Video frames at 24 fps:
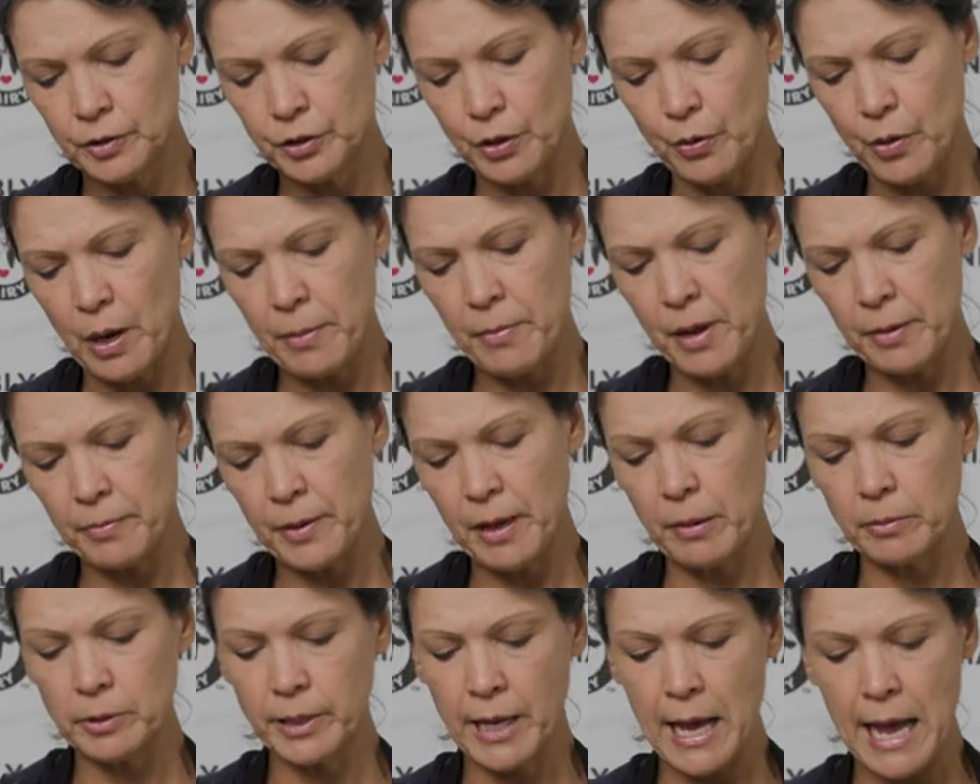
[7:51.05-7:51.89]
So I might
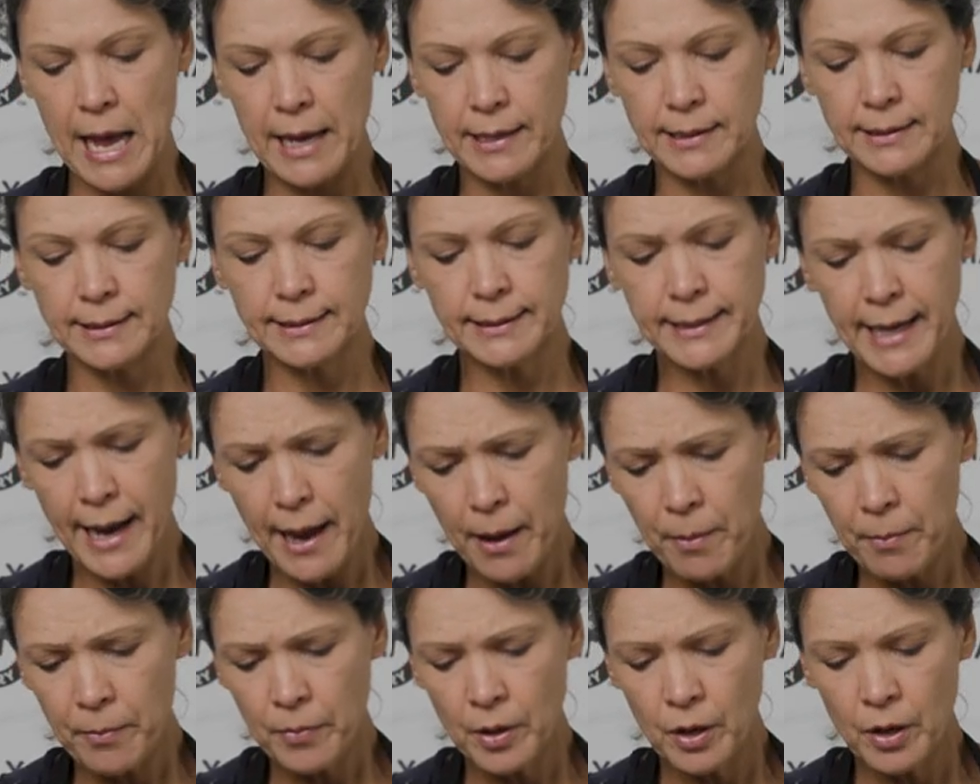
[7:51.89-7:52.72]
be able to add a
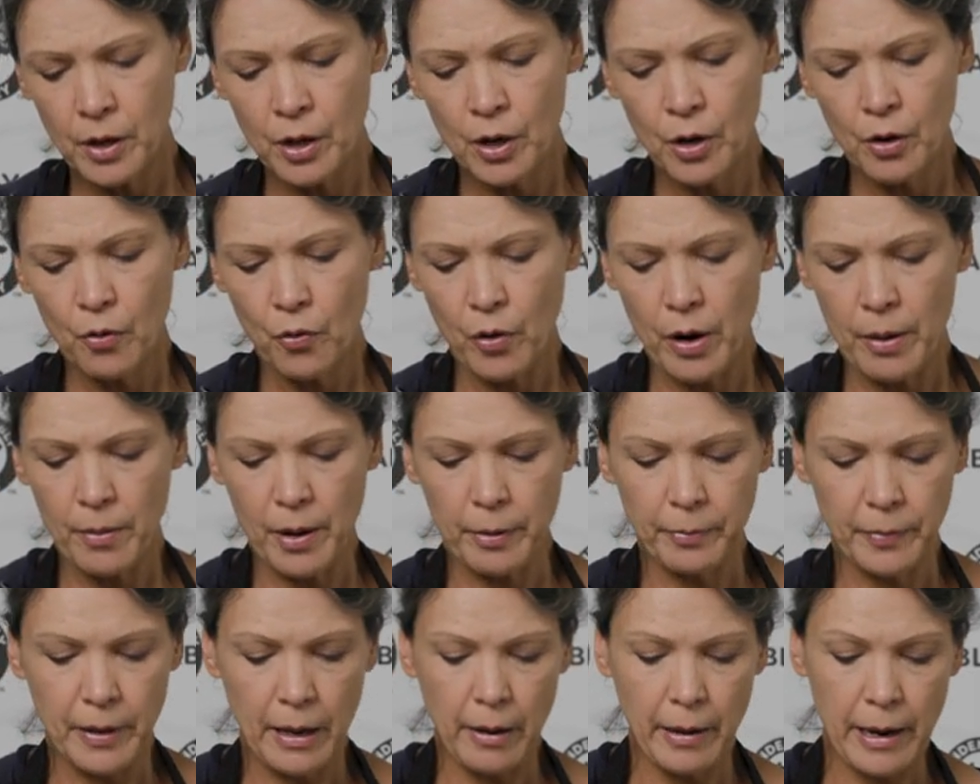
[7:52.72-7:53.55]
stem or I
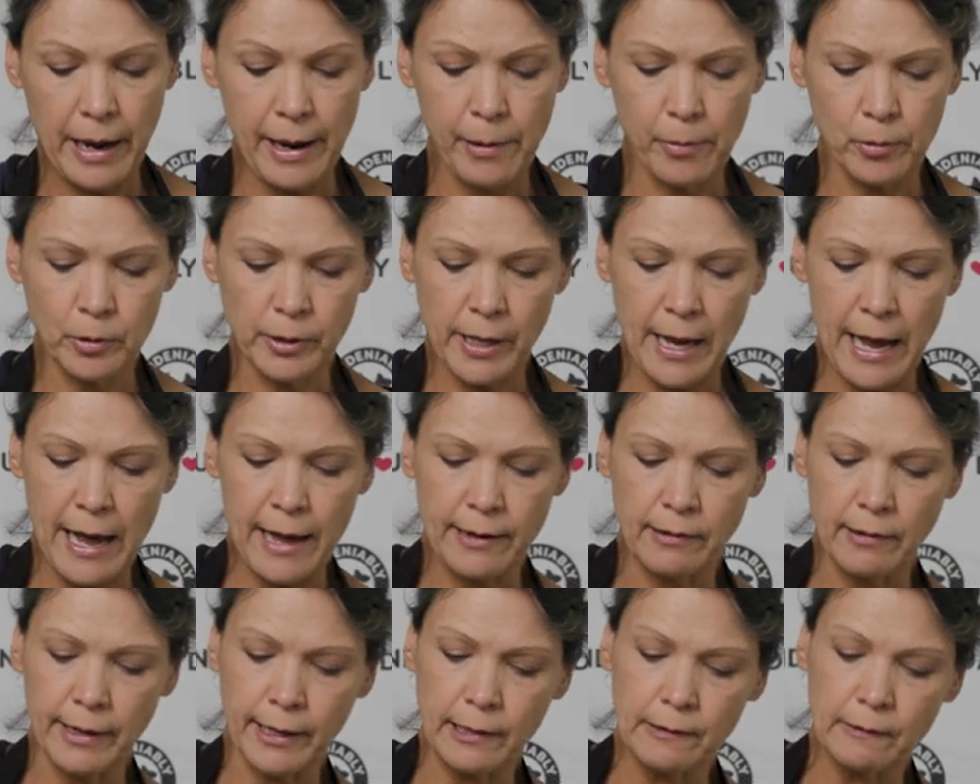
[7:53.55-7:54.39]
might be able to
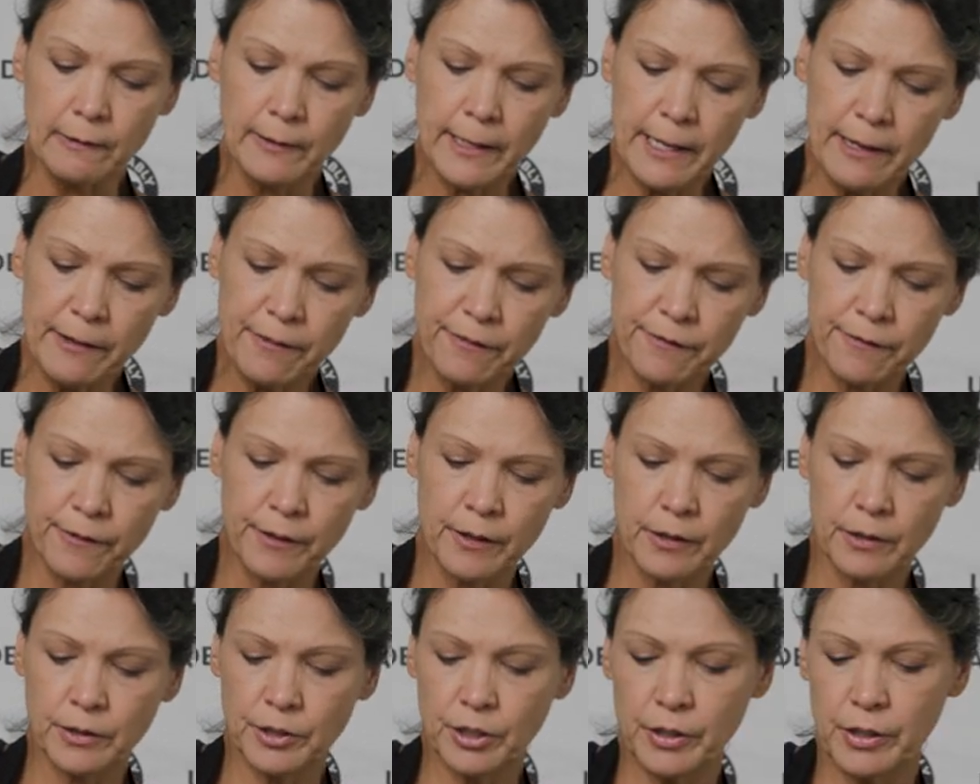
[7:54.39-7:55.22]
add like a leaf
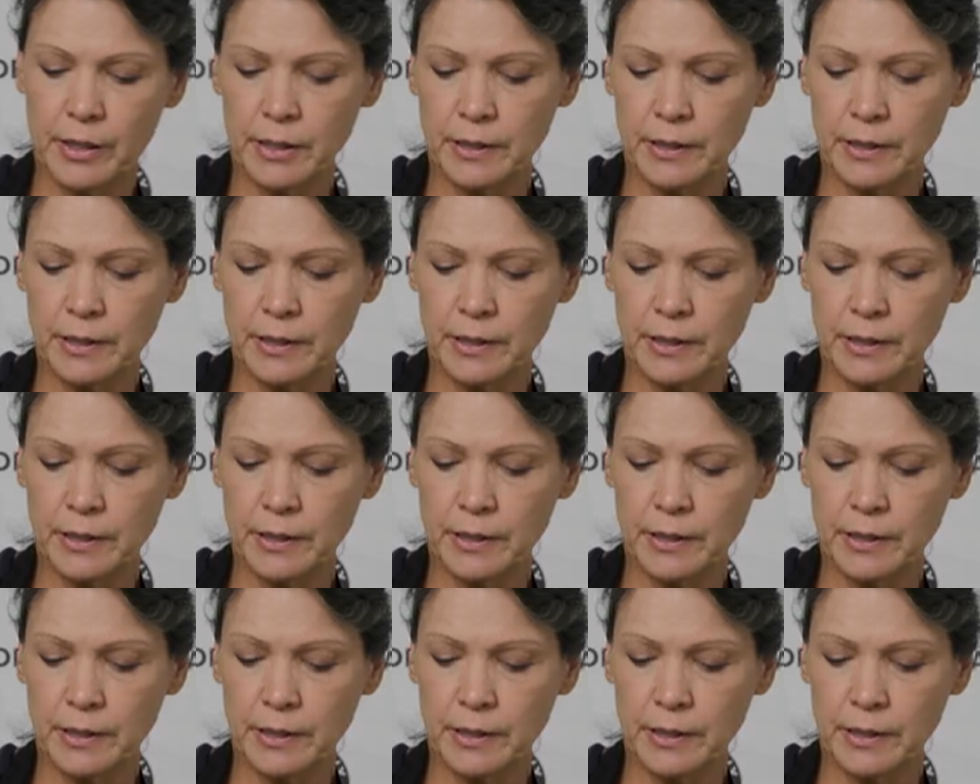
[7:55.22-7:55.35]
to